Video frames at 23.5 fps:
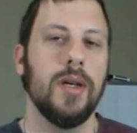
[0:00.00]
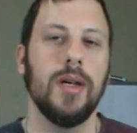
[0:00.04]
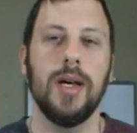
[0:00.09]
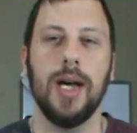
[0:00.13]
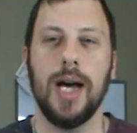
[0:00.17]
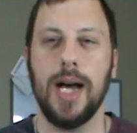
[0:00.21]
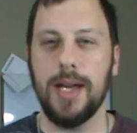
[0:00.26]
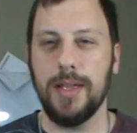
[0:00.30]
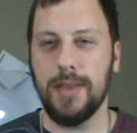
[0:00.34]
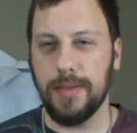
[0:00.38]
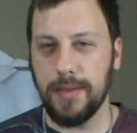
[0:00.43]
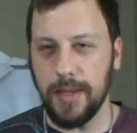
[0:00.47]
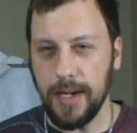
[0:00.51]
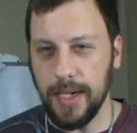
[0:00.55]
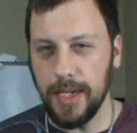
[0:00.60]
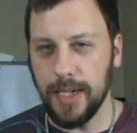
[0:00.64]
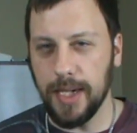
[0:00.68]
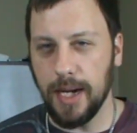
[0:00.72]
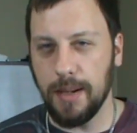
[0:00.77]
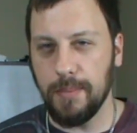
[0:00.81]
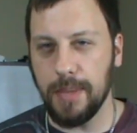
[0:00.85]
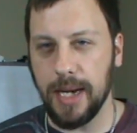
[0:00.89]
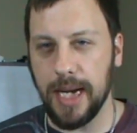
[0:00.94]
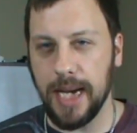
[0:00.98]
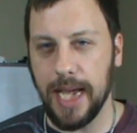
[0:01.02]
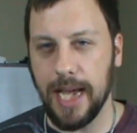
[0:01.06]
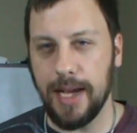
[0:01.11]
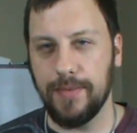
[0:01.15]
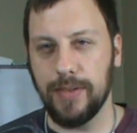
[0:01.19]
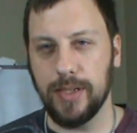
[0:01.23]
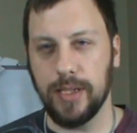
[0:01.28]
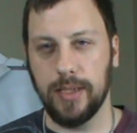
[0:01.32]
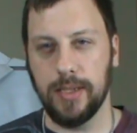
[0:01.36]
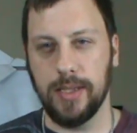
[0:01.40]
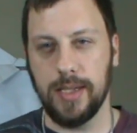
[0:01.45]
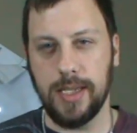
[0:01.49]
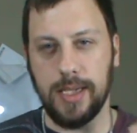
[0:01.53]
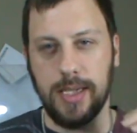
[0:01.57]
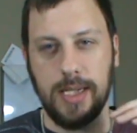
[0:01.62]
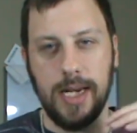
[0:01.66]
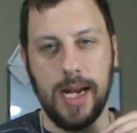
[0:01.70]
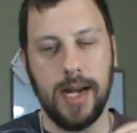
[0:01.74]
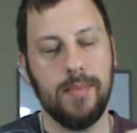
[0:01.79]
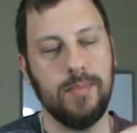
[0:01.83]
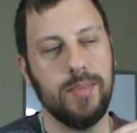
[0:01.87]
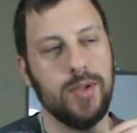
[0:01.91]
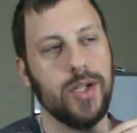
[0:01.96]
I think I may have it on the
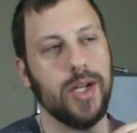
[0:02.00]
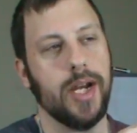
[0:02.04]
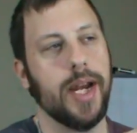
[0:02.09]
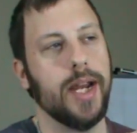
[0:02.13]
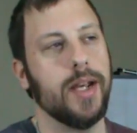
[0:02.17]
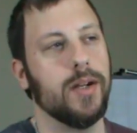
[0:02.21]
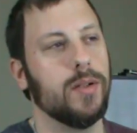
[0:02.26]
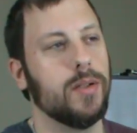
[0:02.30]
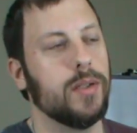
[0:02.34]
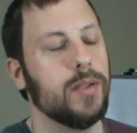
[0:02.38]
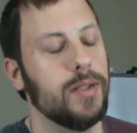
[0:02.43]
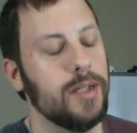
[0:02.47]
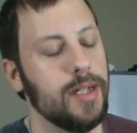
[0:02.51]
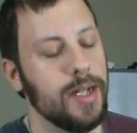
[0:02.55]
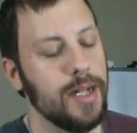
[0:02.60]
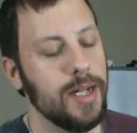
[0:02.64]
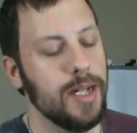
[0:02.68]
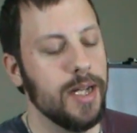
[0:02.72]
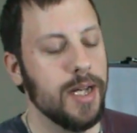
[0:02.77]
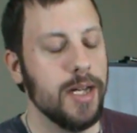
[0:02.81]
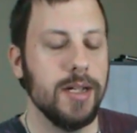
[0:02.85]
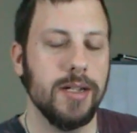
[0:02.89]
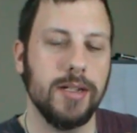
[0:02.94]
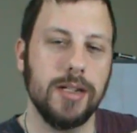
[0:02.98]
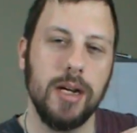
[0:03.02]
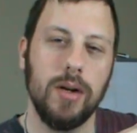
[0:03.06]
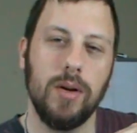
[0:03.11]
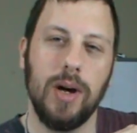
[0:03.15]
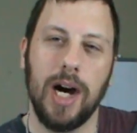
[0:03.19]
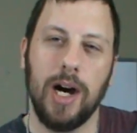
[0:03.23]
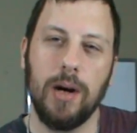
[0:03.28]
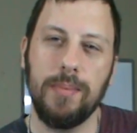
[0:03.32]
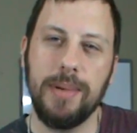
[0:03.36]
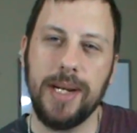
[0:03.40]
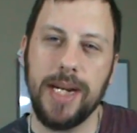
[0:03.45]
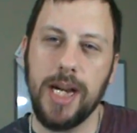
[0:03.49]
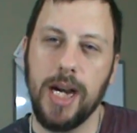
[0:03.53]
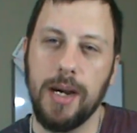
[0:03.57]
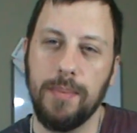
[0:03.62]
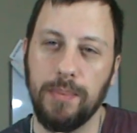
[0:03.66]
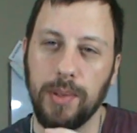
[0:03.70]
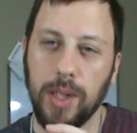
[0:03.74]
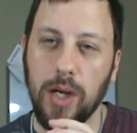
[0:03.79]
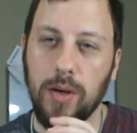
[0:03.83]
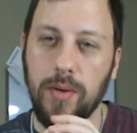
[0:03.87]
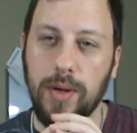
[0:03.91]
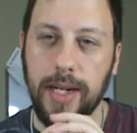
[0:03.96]
same channel. So I'll be
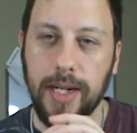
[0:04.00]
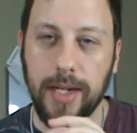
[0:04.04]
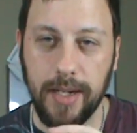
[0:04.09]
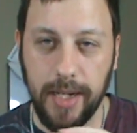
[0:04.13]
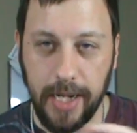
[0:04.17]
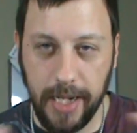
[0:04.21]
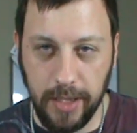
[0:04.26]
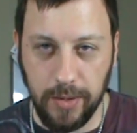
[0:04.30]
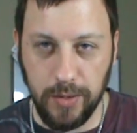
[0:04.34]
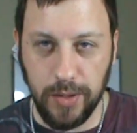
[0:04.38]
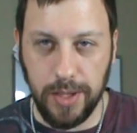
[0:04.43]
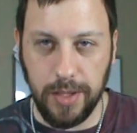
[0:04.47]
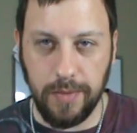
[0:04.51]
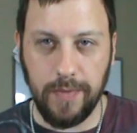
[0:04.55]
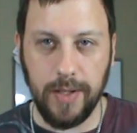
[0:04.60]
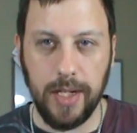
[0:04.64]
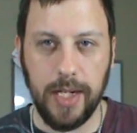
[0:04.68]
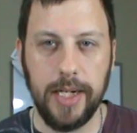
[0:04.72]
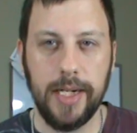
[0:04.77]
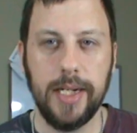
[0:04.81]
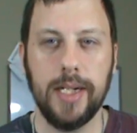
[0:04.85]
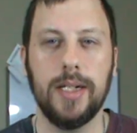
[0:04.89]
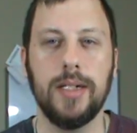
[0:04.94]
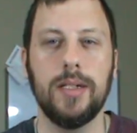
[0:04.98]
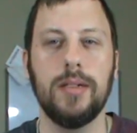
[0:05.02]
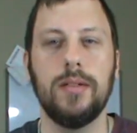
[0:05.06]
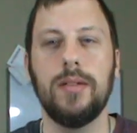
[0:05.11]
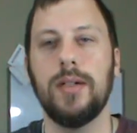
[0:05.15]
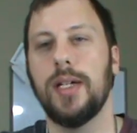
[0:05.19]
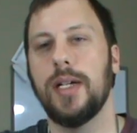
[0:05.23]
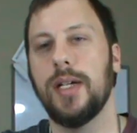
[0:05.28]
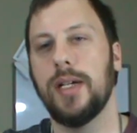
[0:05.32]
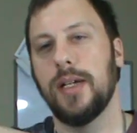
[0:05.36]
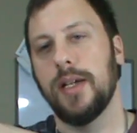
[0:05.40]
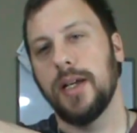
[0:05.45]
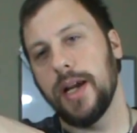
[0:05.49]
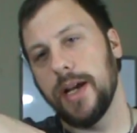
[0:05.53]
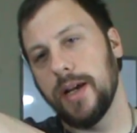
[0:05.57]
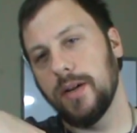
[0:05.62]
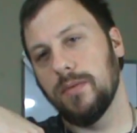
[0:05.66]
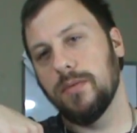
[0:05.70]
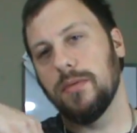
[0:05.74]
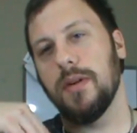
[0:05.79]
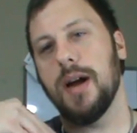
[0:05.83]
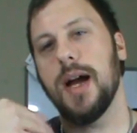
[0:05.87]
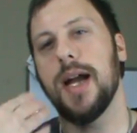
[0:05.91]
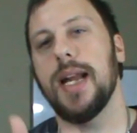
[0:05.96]
uploading an English video,
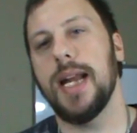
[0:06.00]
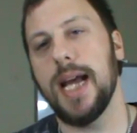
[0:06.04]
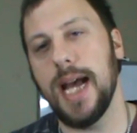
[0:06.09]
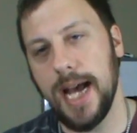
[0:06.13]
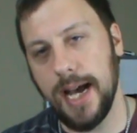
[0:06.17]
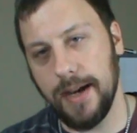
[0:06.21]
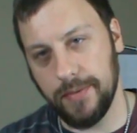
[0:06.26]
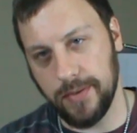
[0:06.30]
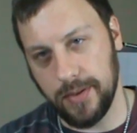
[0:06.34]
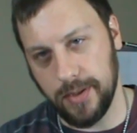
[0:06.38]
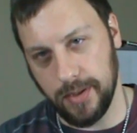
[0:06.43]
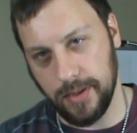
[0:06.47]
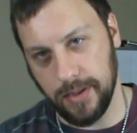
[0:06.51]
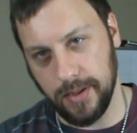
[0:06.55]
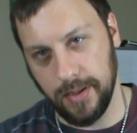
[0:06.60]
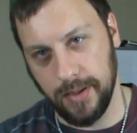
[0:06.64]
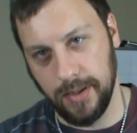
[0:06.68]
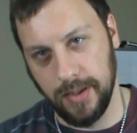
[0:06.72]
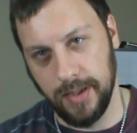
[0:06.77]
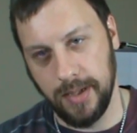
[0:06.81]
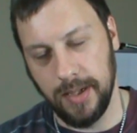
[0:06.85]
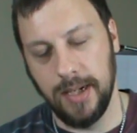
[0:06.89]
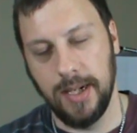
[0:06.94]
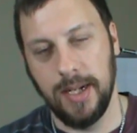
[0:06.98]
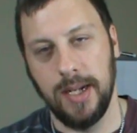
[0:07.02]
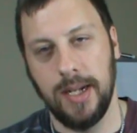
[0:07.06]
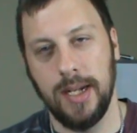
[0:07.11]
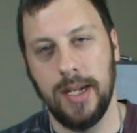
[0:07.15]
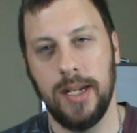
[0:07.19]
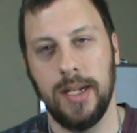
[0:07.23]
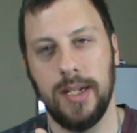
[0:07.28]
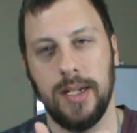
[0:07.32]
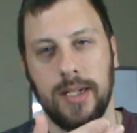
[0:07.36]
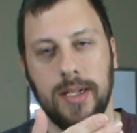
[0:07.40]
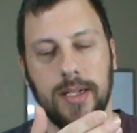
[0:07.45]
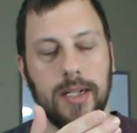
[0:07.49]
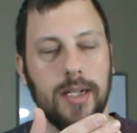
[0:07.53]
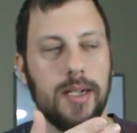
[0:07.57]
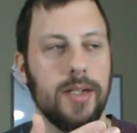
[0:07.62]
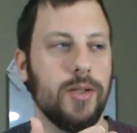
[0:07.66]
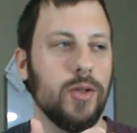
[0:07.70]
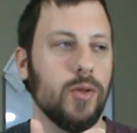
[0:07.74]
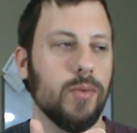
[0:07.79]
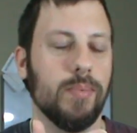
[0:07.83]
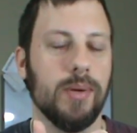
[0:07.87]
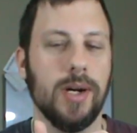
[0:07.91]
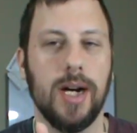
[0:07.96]
and right after
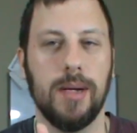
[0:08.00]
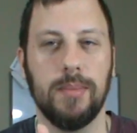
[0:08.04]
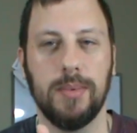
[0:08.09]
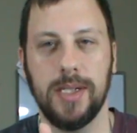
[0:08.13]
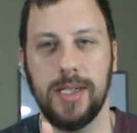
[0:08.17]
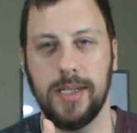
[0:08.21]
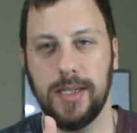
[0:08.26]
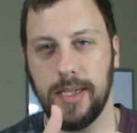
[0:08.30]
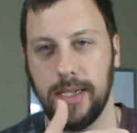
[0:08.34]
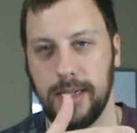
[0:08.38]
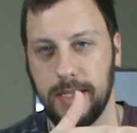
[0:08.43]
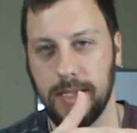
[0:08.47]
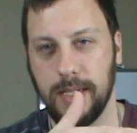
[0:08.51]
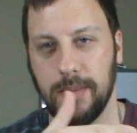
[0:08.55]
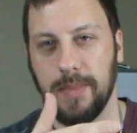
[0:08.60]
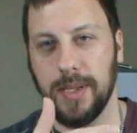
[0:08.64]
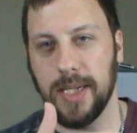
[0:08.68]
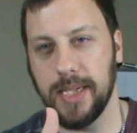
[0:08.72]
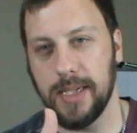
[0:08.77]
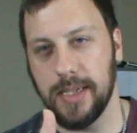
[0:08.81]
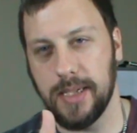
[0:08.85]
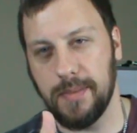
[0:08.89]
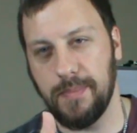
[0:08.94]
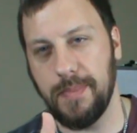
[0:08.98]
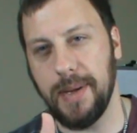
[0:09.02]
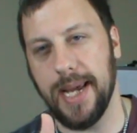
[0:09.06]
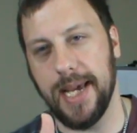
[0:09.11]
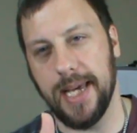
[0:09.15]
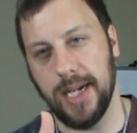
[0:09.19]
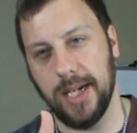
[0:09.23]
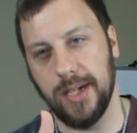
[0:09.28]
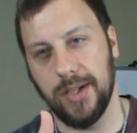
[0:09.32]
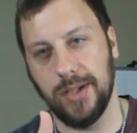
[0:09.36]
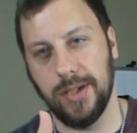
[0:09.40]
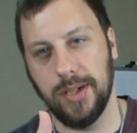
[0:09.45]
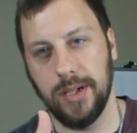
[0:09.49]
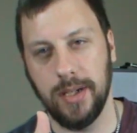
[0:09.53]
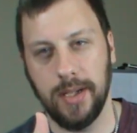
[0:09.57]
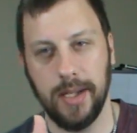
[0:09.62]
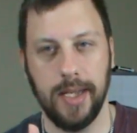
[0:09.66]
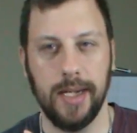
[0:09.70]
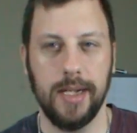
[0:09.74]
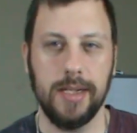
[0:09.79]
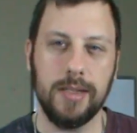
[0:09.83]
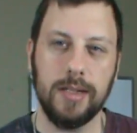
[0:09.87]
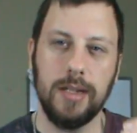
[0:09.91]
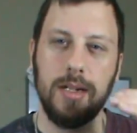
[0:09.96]
you'll probably see something in Spanish.
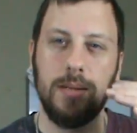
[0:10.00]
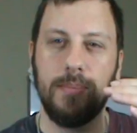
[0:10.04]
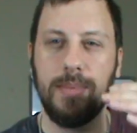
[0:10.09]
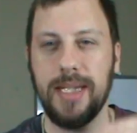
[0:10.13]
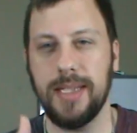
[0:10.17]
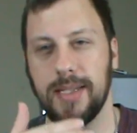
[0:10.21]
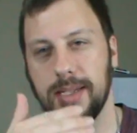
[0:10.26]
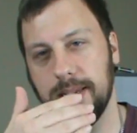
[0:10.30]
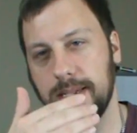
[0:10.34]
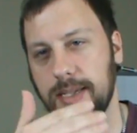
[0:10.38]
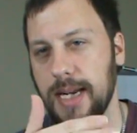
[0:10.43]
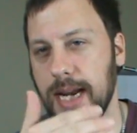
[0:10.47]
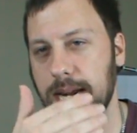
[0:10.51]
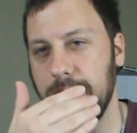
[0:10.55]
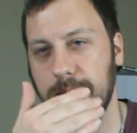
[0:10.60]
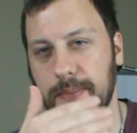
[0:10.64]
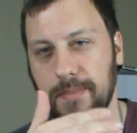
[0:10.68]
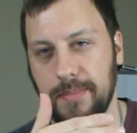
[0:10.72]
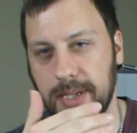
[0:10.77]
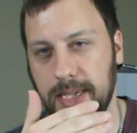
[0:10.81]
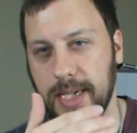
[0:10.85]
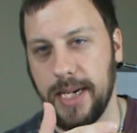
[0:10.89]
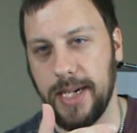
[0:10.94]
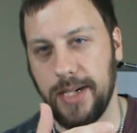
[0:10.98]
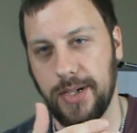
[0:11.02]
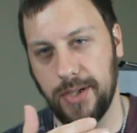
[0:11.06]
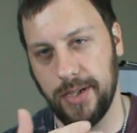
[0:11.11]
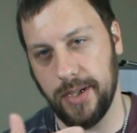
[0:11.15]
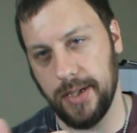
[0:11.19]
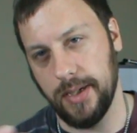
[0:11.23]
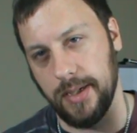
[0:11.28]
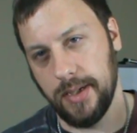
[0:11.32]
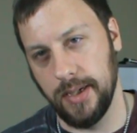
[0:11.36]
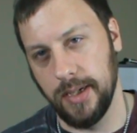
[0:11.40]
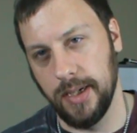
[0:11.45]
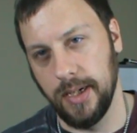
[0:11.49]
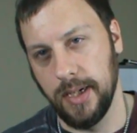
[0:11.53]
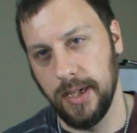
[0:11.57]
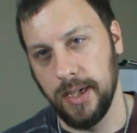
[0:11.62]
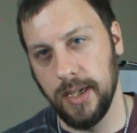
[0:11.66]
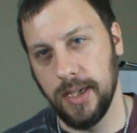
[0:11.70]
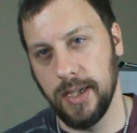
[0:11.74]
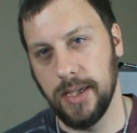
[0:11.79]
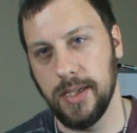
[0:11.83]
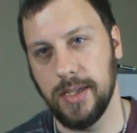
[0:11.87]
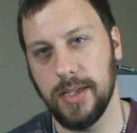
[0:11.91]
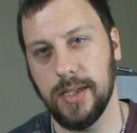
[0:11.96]
And it's going to be the same teaching.
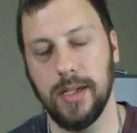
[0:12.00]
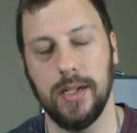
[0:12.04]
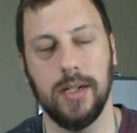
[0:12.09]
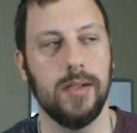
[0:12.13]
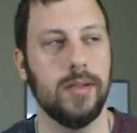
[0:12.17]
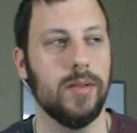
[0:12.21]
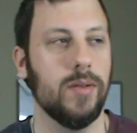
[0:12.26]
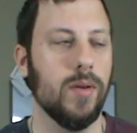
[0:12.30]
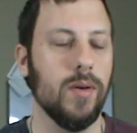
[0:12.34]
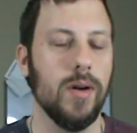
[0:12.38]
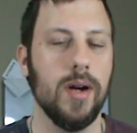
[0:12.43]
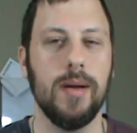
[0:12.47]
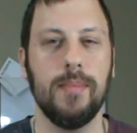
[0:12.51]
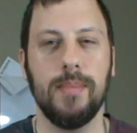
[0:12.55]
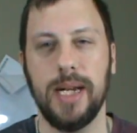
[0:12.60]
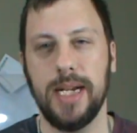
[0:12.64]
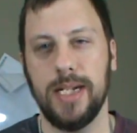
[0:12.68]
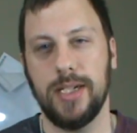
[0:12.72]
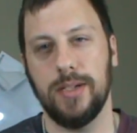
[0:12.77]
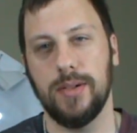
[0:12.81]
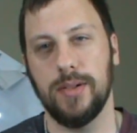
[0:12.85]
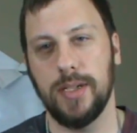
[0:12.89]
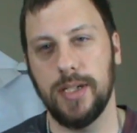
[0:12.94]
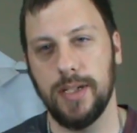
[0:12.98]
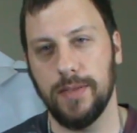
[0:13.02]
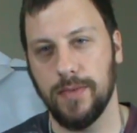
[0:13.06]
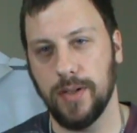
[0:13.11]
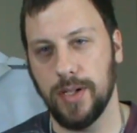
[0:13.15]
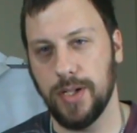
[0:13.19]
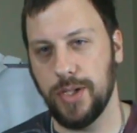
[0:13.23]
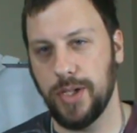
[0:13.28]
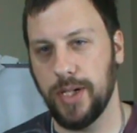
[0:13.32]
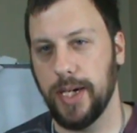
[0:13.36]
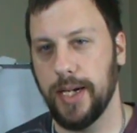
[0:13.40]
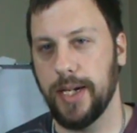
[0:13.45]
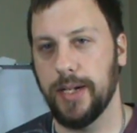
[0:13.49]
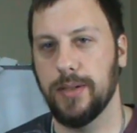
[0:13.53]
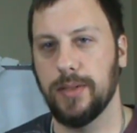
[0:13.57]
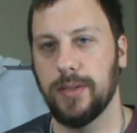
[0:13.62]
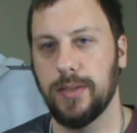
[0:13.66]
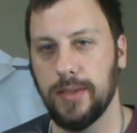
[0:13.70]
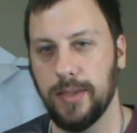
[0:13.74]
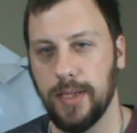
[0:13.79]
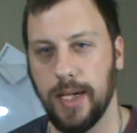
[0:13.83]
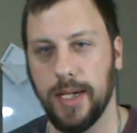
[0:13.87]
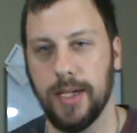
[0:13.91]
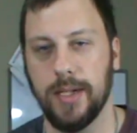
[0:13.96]
So, or I may do a different
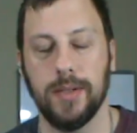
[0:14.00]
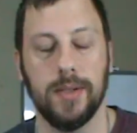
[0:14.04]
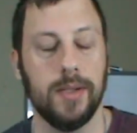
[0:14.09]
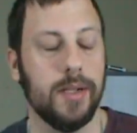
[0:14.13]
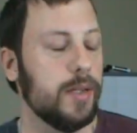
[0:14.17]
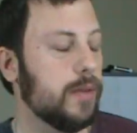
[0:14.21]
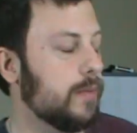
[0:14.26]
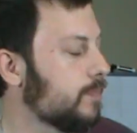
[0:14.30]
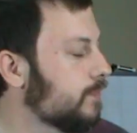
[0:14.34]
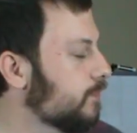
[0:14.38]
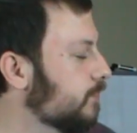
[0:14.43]
channel. I don't know.